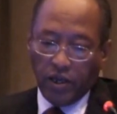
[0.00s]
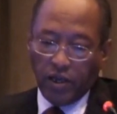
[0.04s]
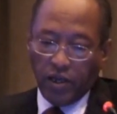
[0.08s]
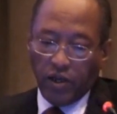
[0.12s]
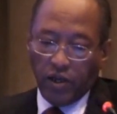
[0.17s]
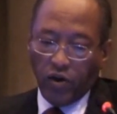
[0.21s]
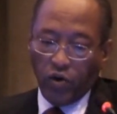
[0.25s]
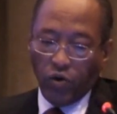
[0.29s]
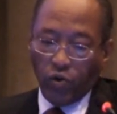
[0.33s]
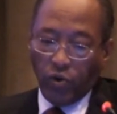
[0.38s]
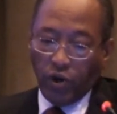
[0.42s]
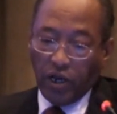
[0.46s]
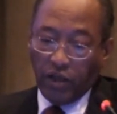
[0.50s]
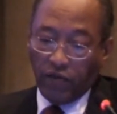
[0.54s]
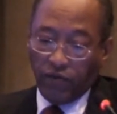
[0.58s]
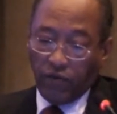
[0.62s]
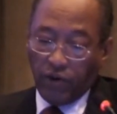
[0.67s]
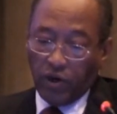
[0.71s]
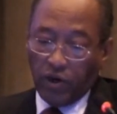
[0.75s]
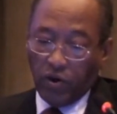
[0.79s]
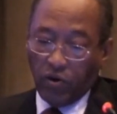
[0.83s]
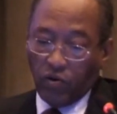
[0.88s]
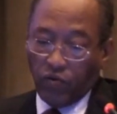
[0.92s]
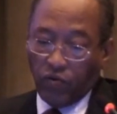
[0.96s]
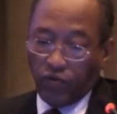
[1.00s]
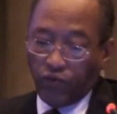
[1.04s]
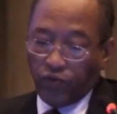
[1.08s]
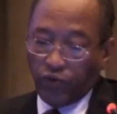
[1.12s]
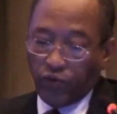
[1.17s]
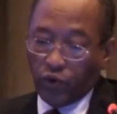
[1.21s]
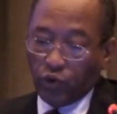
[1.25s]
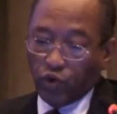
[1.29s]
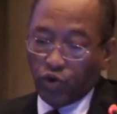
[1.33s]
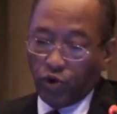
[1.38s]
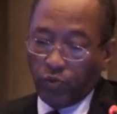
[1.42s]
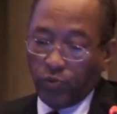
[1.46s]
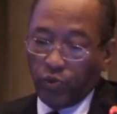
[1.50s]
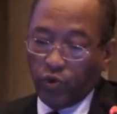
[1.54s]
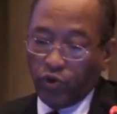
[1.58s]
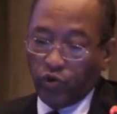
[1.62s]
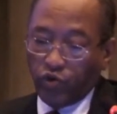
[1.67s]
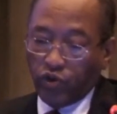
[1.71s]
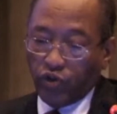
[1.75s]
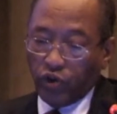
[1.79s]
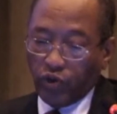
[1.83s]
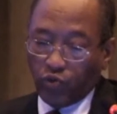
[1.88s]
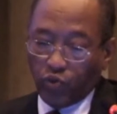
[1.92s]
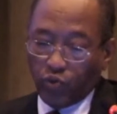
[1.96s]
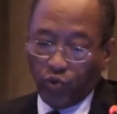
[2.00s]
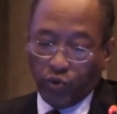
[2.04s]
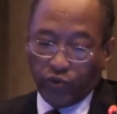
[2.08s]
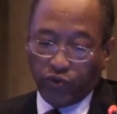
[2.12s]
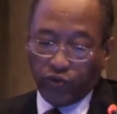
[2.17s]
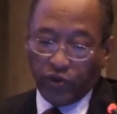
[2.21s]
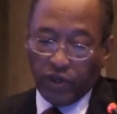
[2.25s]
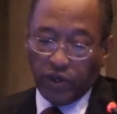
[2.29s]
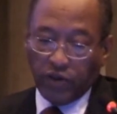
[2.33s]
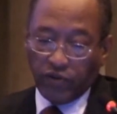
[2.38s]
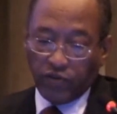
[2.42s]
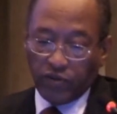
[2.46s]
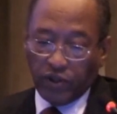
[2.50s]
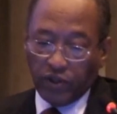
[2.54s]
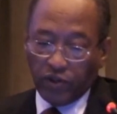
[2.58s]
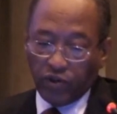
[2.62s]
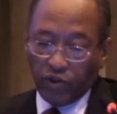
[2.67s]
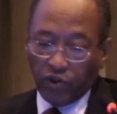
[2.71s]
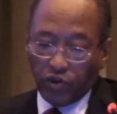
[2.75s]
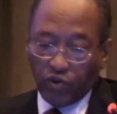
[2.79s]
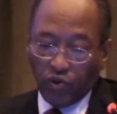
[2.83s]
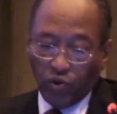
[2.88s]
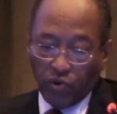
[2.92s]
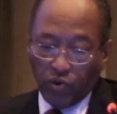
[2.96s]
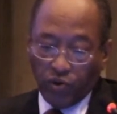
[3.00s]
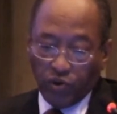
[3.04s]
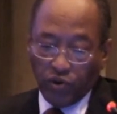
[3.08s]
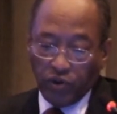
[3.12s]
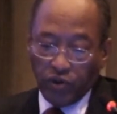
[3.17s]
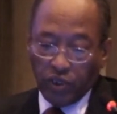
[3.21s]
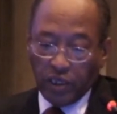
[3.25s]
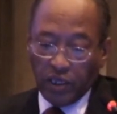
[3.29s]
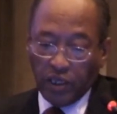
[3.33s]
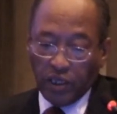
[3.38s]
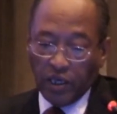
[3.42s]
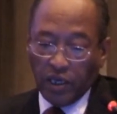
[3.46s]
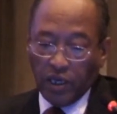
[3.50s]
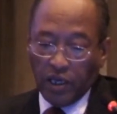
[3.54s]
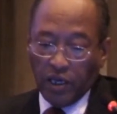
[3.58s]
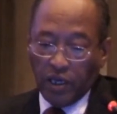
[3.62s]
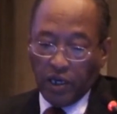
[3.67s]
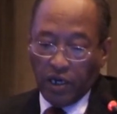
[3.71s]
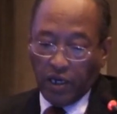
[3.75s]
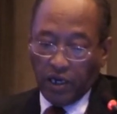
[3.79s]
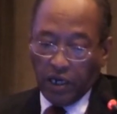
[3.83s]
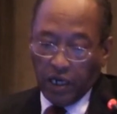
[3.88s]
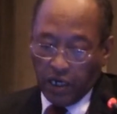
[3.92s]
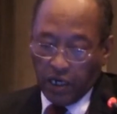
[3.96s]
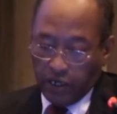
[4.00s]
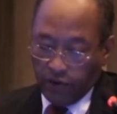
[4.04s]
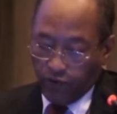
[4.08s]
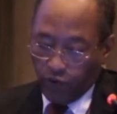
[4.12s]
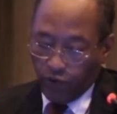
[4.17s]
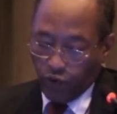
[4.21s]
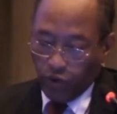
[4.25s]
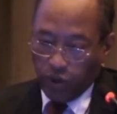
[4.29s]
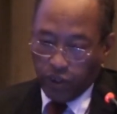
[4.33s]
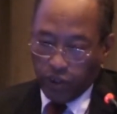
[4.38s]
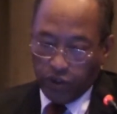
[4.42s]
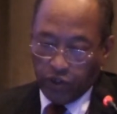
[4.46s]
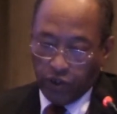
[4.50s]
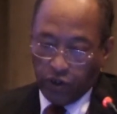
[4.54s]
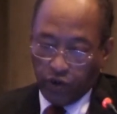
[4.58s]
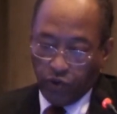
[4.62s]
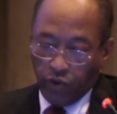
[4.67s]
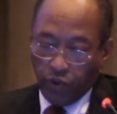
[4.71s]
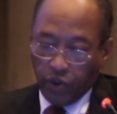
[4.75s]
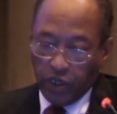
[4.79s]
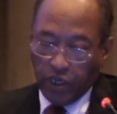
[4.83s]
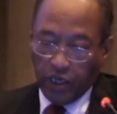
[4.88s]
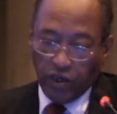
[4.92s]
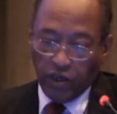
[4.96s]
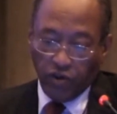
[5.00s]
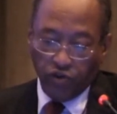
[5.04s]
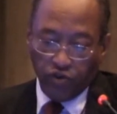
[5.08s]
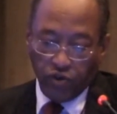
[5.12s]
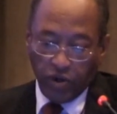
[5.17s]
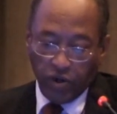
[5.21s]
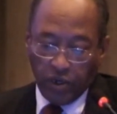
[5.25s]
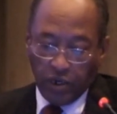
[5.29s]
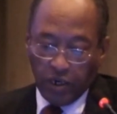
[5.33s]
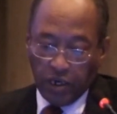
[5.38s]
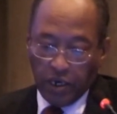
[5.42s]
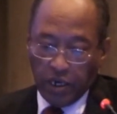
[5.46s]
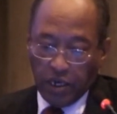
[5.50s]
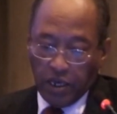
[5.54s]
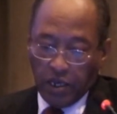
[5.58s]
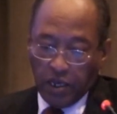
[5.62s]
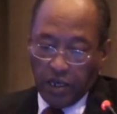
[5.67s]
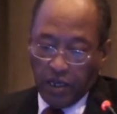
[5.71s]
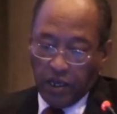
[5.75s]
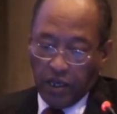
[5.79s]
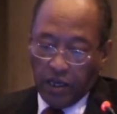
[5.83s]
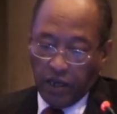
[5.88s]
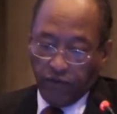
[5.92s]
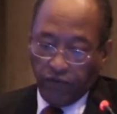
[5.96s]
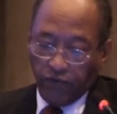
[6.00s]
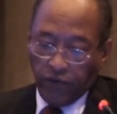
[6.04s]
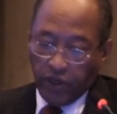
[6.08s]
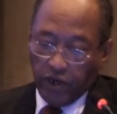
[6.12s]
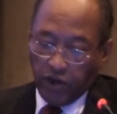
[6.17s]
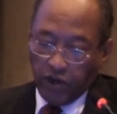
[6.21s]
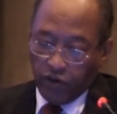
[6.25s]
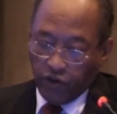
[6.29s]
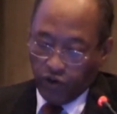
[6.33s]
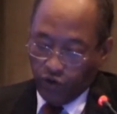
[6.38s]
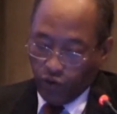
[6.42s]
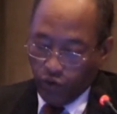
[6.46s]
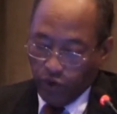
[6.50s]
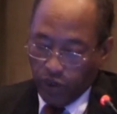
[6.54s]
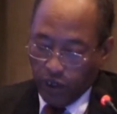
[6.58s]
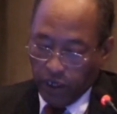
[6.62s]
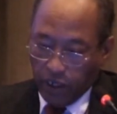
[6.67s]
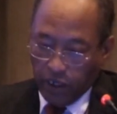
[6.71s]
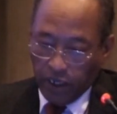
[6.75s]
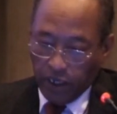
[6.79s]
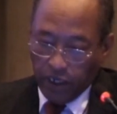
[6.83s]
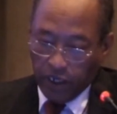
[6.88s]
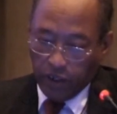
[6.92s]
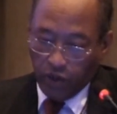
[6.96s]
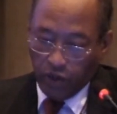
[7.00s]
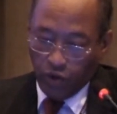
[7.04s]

low level of contribution towards science and technology, lack of quality education, and failure to generate